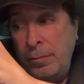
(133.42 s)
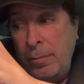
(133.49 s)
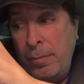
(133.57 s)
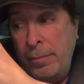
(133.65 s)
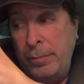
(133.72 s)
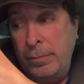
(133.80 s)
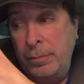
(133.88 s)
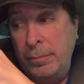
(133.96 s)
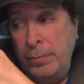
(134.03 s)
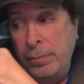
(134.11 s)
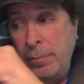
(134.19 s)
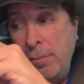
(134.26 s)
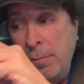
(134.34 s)

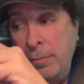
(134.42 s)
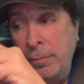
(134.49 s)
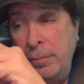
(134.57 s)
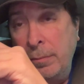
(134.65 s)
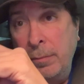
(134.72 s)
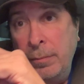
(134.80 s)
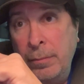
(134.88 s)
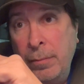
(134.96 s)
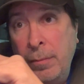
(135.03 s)
Nobody speaks.